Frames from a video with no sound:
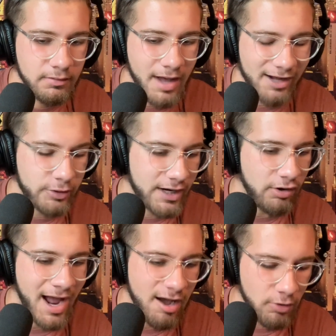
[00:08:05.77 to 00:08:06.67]
I don't care
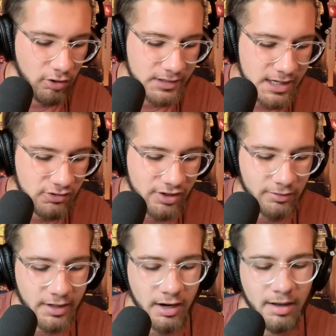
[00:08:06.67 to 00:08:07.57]
how old he is. I don't
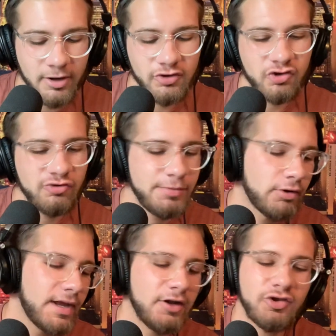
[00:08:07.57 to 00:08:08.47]
care how much
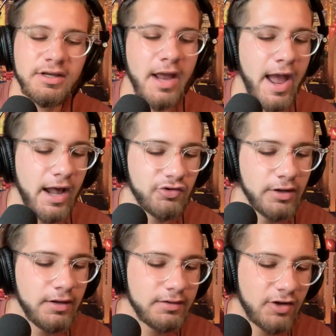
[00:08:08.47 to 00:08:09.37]
experience he has.
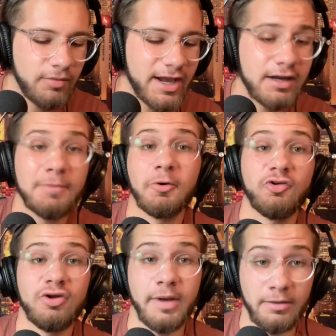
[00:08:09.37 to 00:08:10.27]
Doesn't make a difference
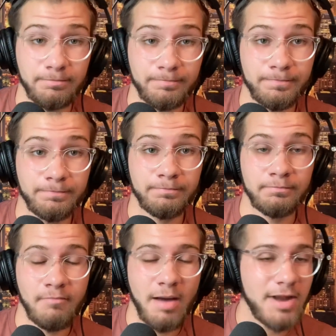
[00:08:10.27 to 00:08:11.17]
to me.
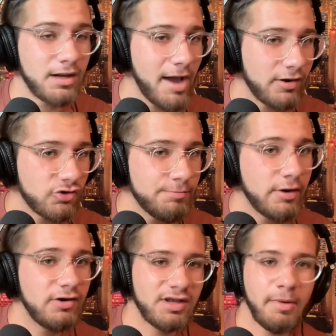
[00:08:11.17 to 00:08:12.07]
I'm not about
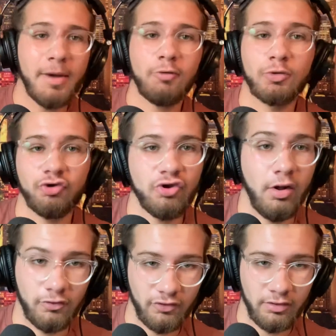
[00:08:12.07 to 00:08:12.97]
experience. I'm about
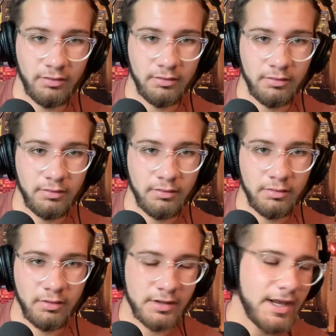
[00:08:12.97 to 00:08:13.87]
results.
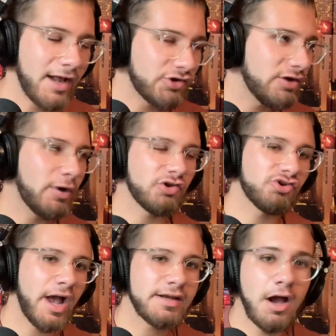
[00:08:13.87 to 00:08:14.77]
Yes, he won a
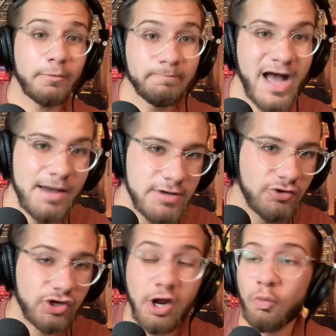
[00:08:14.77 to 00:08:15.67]
Cy Young 5 years
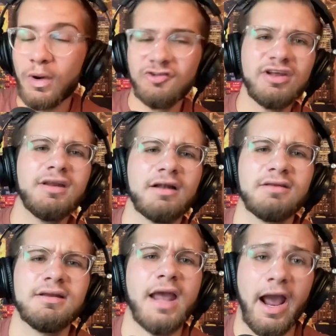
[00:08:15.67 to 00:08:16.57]
ago. What has he done today?